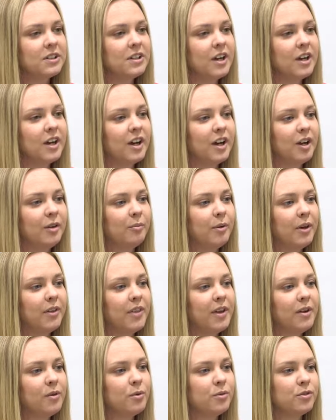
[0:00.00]
And
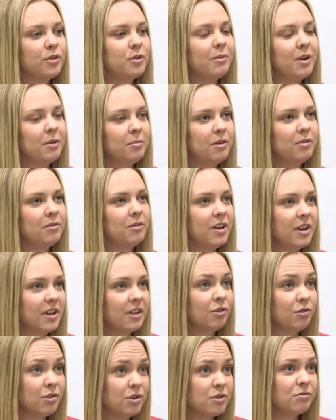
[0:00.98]
they also may be at
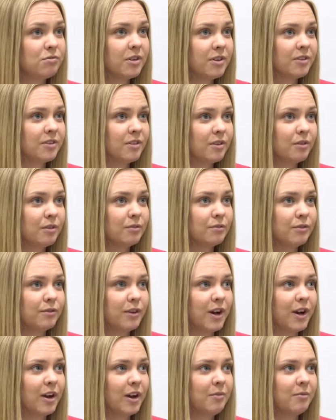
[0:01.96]
increased risk of
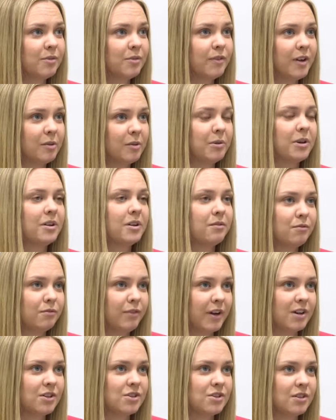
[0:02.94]
developing an
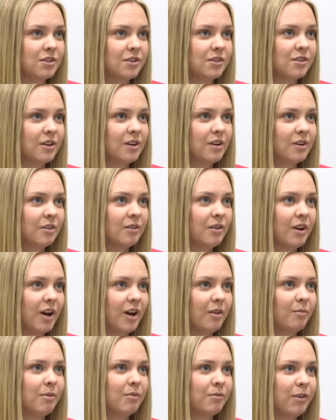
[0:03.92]
infection, so
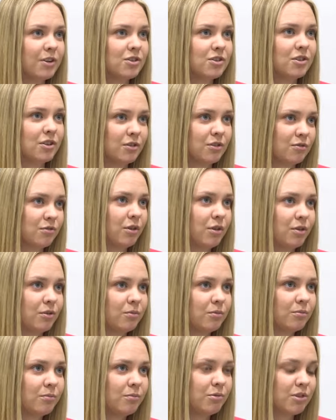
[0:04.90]
infection control
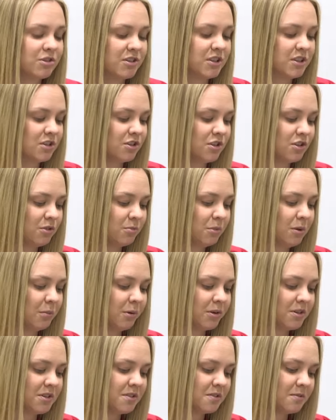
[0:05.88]
procedures should be
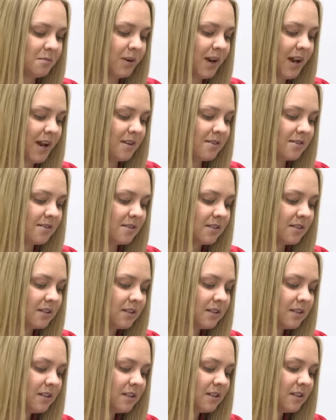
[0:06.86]
put into place.
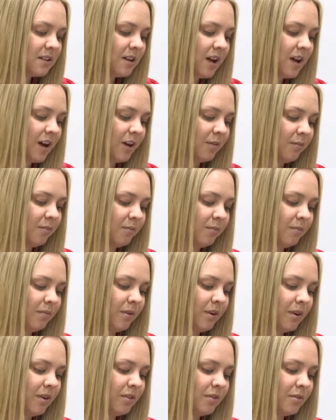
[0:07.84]

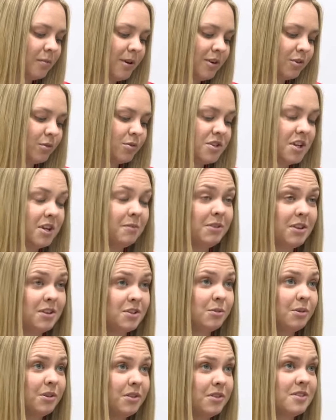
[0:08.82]
The medical team need to
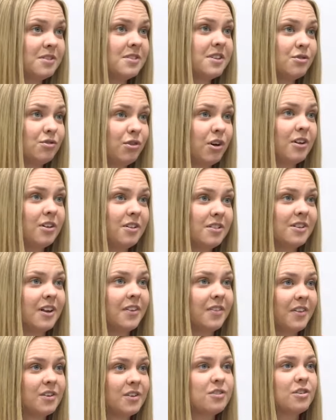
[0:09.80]
try and understand
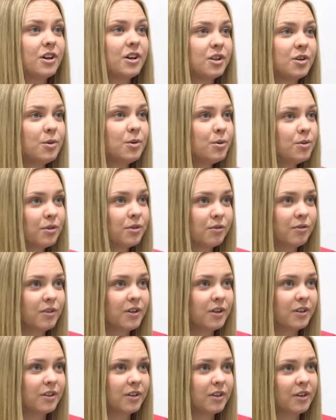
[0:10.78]
the underlying cause of
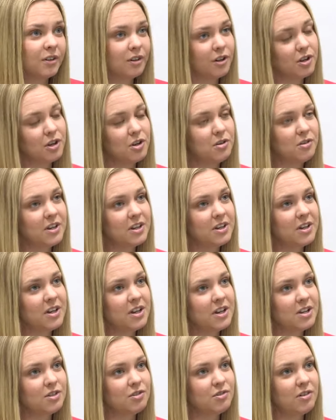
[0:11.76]
the acute kidney
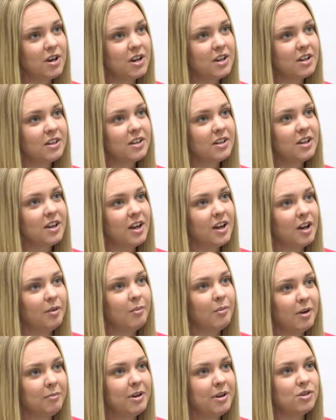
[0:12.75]
injury
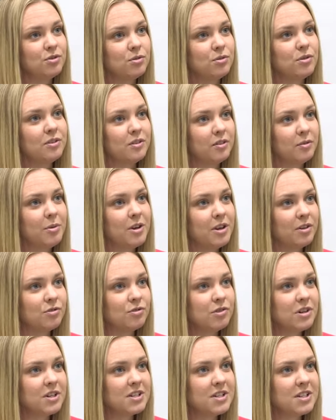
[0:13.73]
and make sure this is being
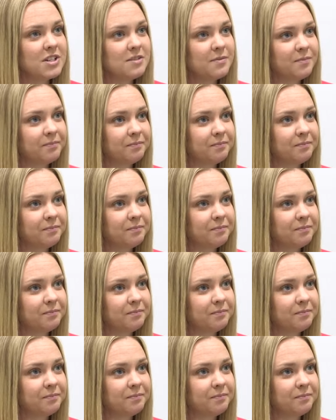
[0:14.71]
treated.